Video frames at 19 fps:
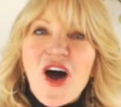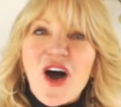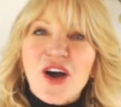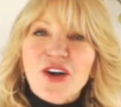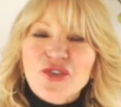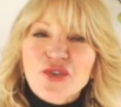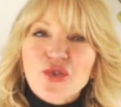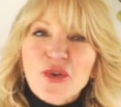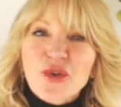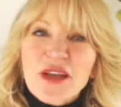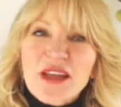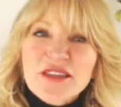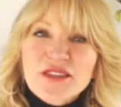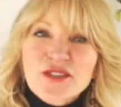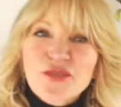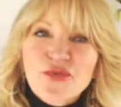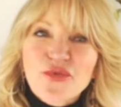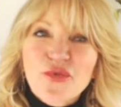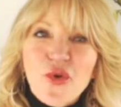are
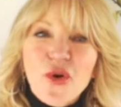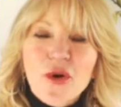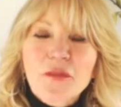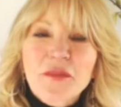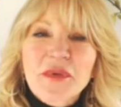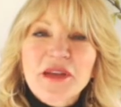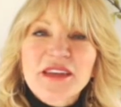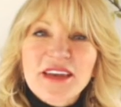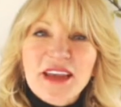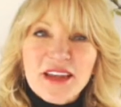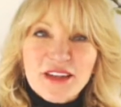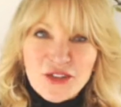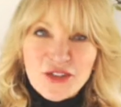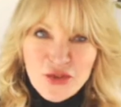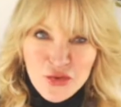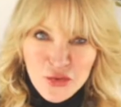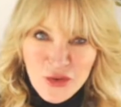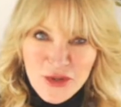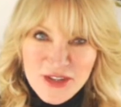transforming
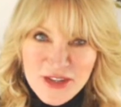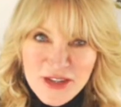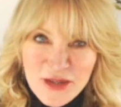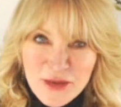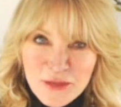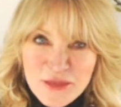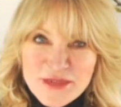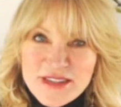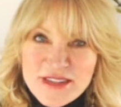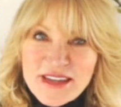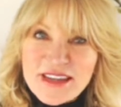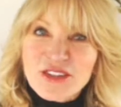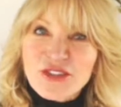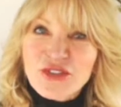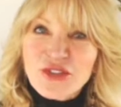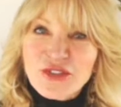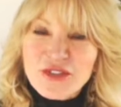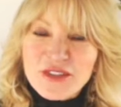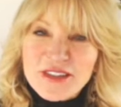dreams
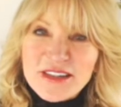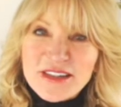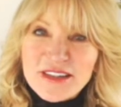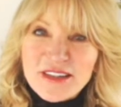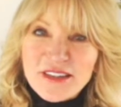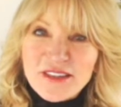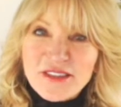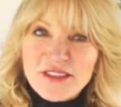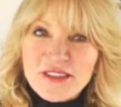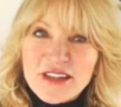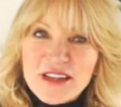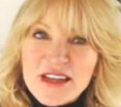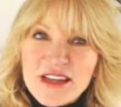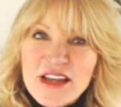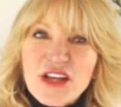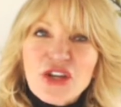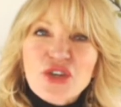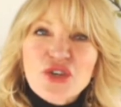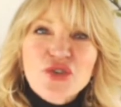into deeds.
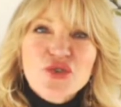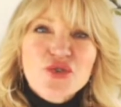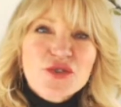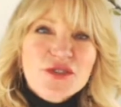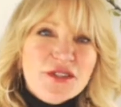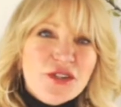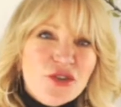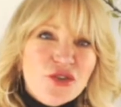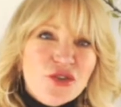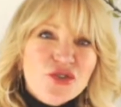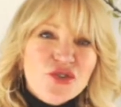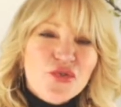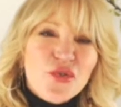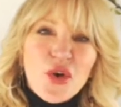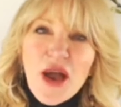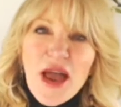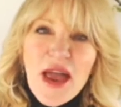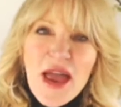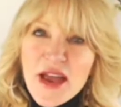You search
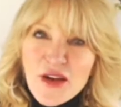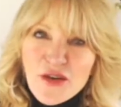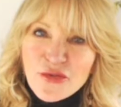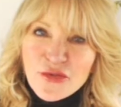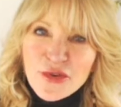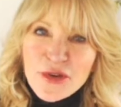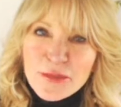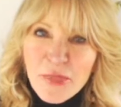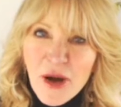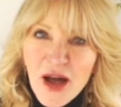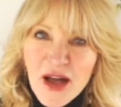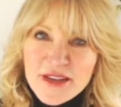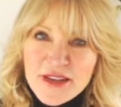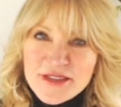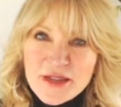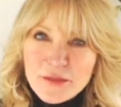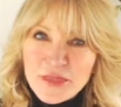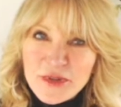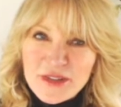for every
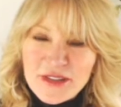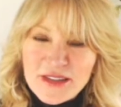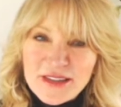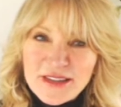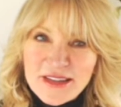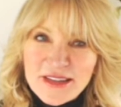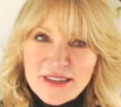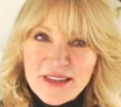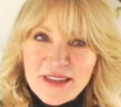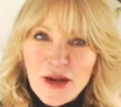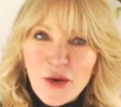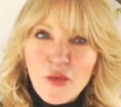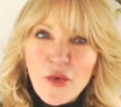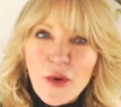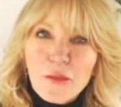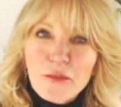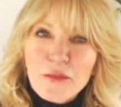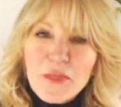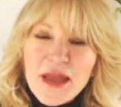possibility that
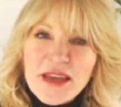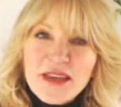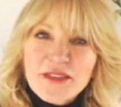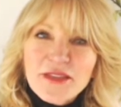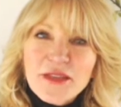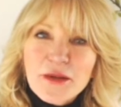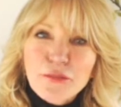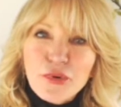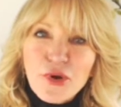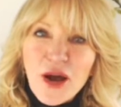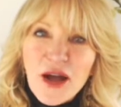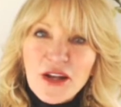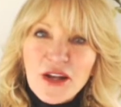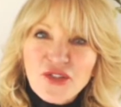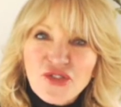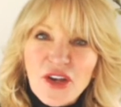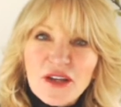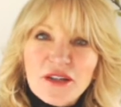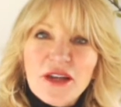will make the
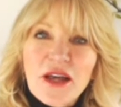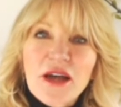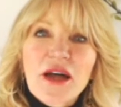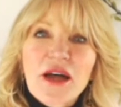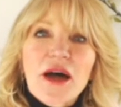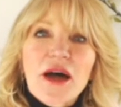project